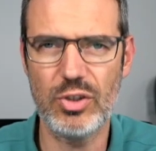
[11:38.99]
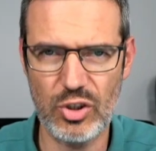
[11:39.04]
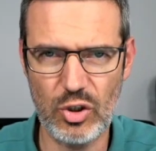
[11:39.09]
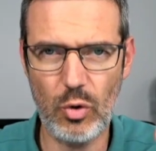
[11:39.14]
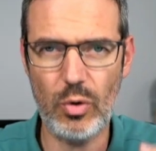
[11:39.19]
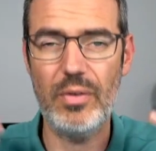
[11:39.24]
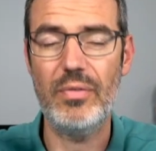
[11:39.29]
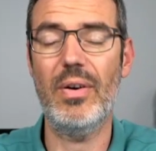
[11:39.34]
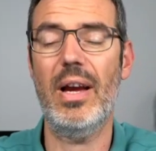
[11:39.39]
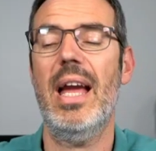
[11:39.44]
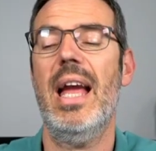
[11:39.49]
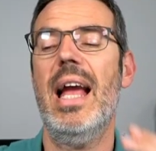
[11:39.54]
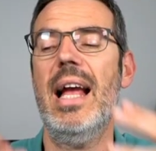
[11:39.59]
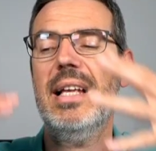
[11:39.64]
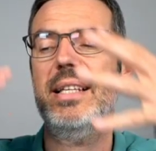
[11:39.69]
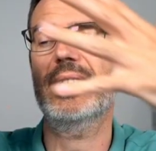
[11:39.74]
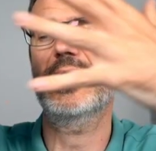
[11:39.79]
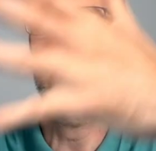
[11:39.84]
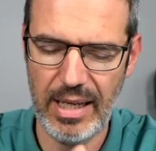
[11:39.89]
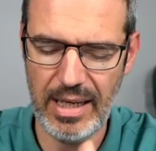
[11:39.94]
So if I
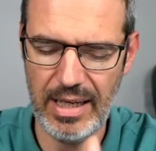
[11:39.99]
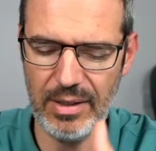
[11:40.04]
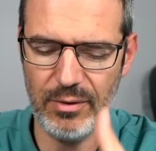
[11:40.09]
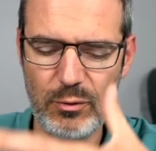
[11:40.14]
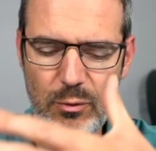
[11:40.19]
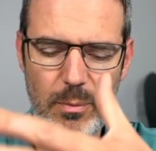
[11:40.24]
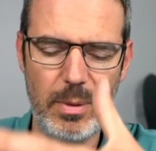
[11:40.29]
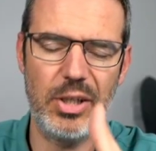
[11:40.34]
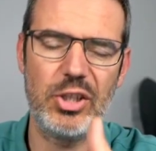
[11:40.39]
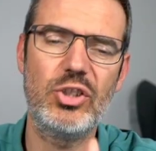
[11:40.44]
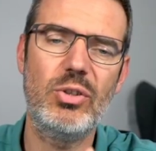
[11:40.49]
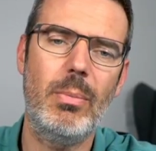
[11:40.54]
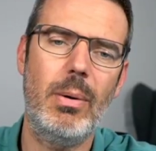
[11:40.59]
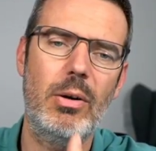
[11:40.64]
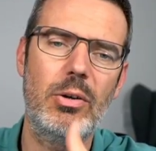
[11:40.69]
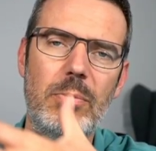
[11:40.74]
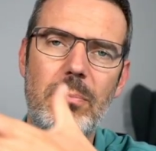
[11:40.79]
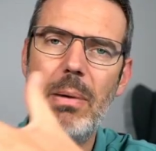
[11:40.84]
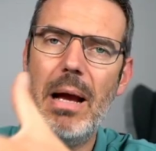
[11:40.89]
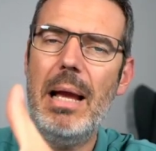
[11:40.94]
ask information
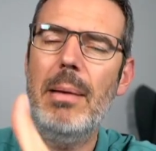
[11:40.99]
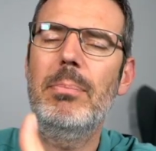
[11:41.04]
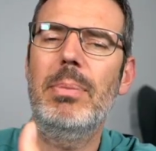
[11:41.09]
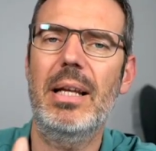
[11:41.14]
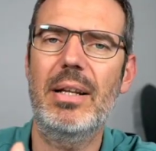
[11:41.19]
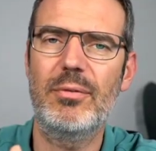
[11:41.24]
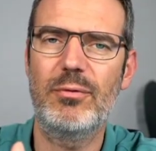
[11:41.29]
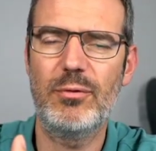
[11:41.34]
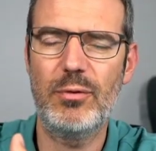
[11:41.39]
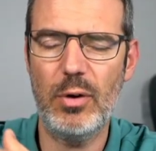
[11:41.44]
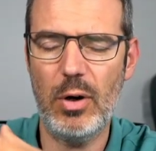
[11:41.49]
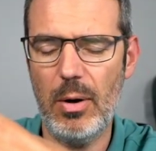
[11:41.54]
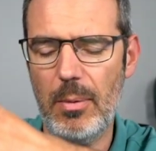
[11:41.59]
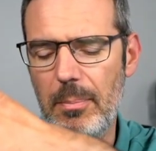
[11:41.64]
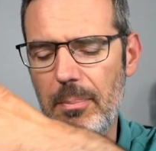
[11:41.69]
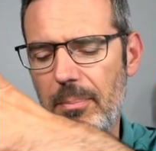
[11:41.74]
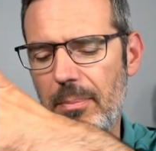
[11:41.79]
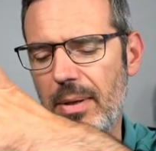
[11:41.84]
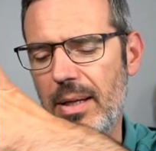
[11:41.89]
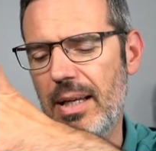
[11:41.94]
about a pipeline
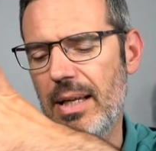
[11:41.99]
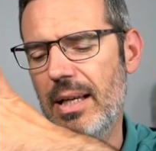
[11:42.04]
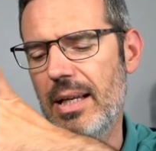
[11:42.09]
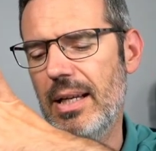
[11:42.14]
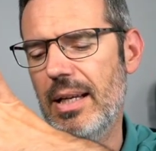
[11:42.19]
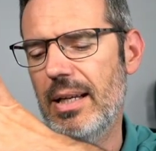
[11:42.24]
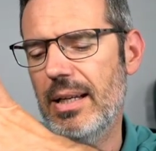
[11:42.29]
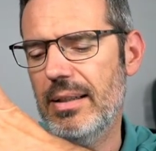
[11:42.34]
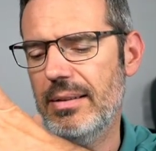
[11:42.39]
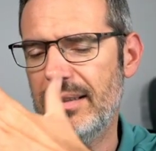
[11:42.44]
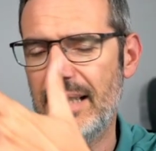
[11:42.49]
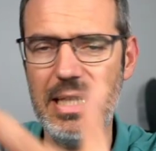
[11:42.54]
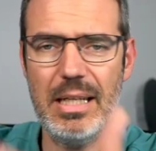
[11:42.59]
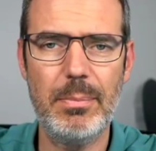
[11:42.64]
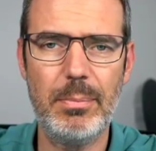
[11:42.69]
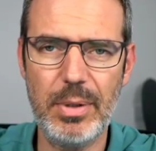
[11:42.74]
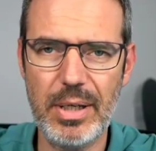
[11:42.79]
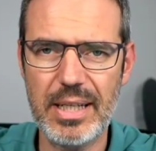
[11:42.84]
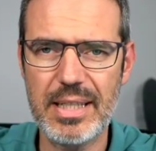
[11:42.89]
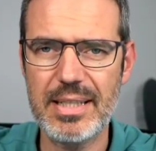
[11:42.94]
from
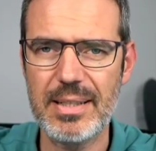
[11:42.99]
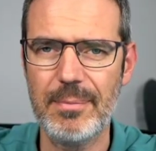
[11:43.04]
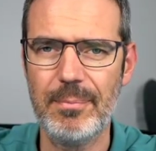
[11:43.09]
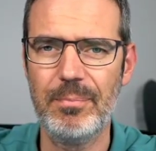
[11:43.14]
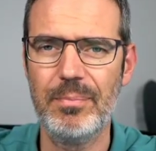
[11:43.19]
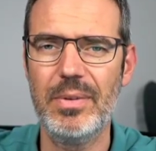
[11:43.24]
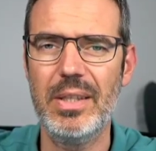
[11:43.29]
Databricks,